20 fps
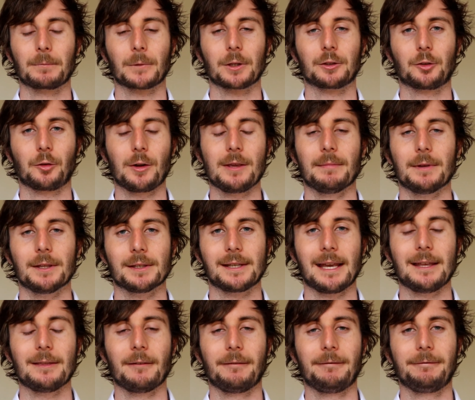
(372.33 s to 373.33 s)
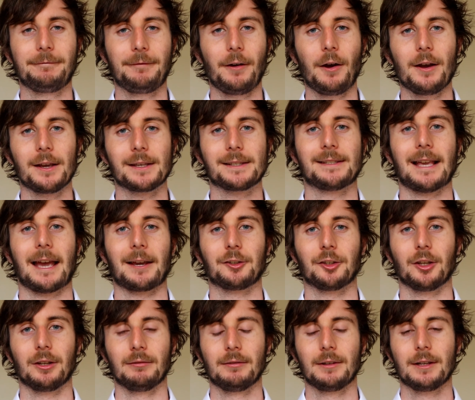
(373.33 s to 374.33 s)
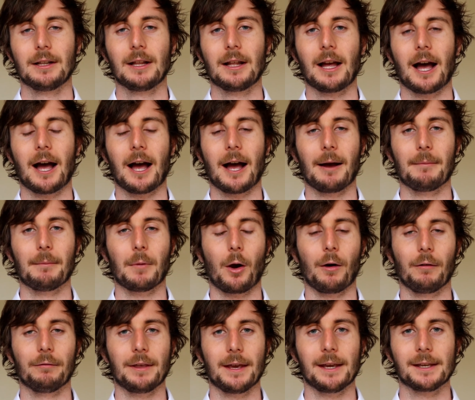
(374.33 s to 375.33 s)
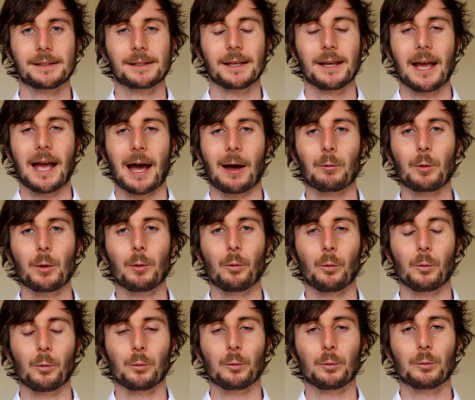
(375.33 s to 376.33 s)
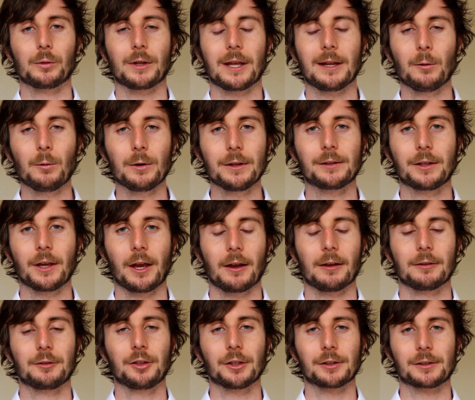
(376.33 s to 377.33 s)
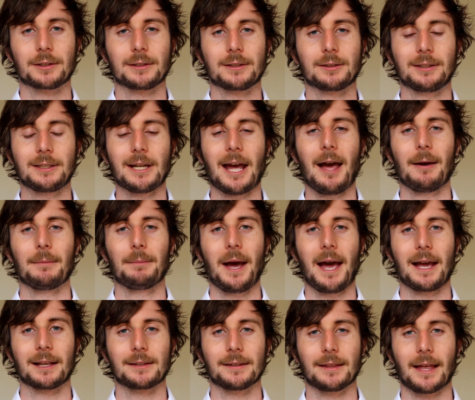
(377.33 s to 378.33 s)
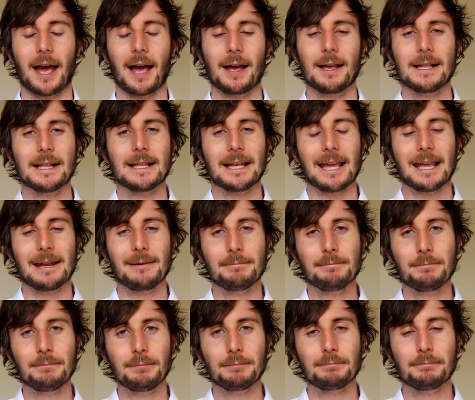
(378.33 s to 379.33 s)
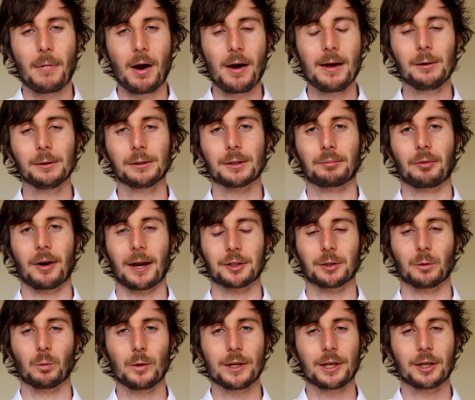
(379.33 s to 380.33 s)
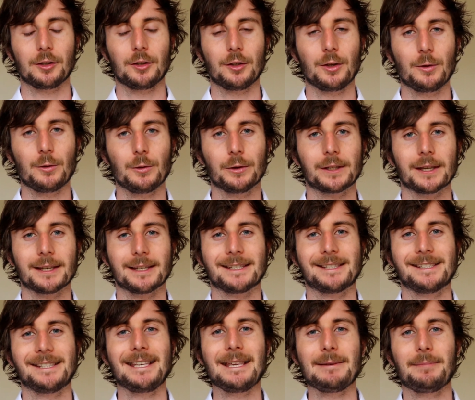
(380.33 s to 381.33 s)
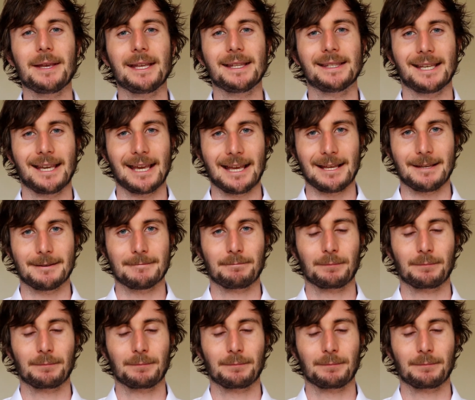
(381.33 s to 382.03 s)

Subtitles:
treatments in the first section of this. And in order to just tap back to that, in mild depression we can use CBT.